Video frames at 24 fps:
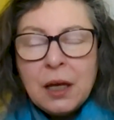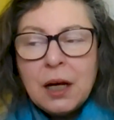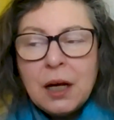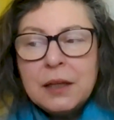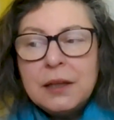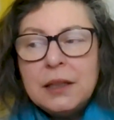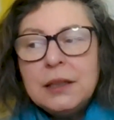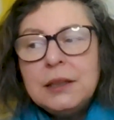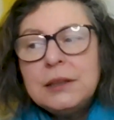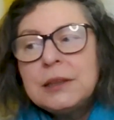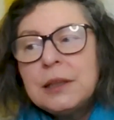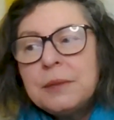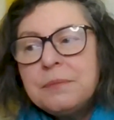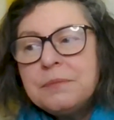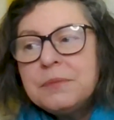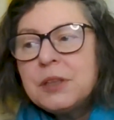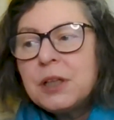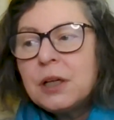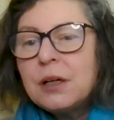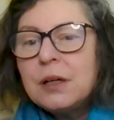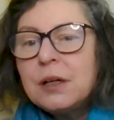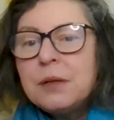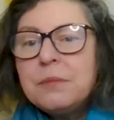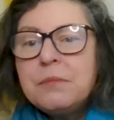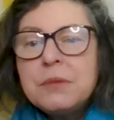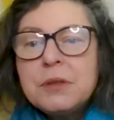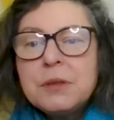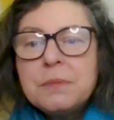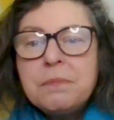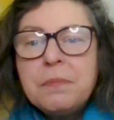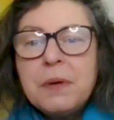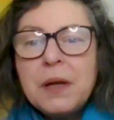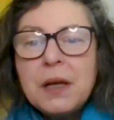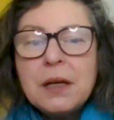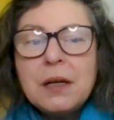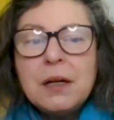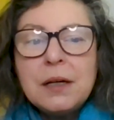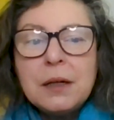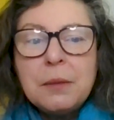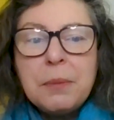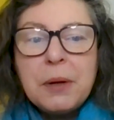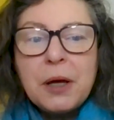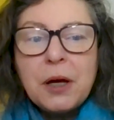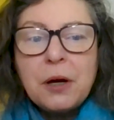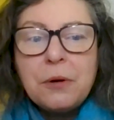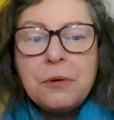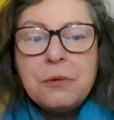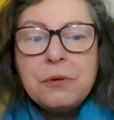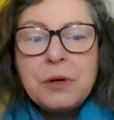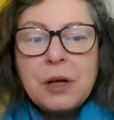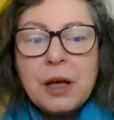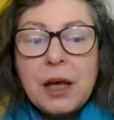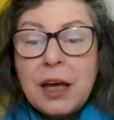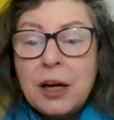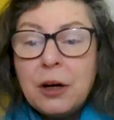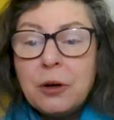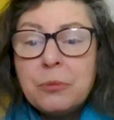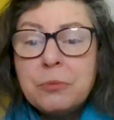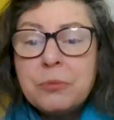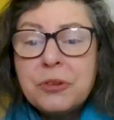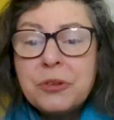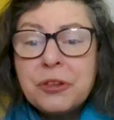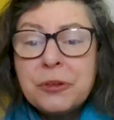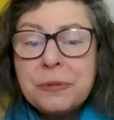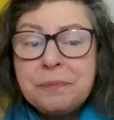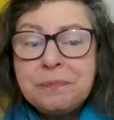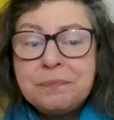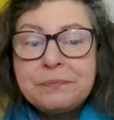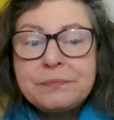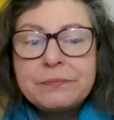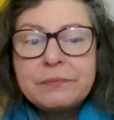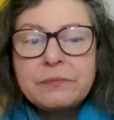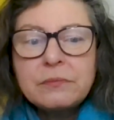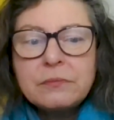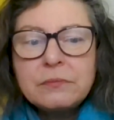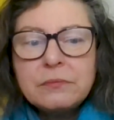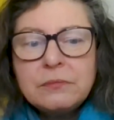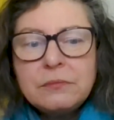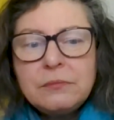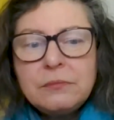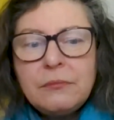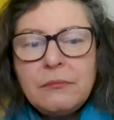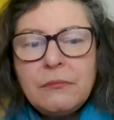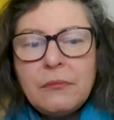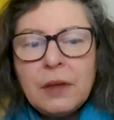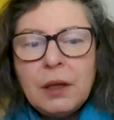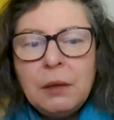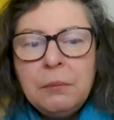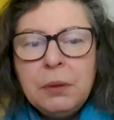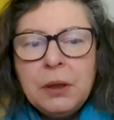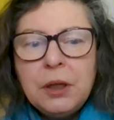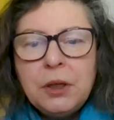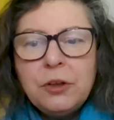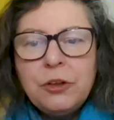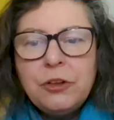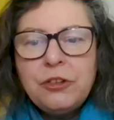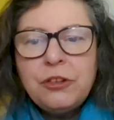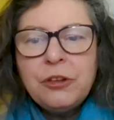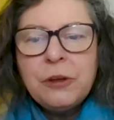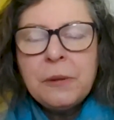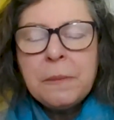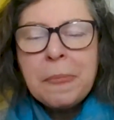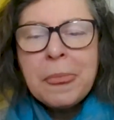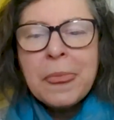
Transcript: I think sometimes being a little bit older helps because,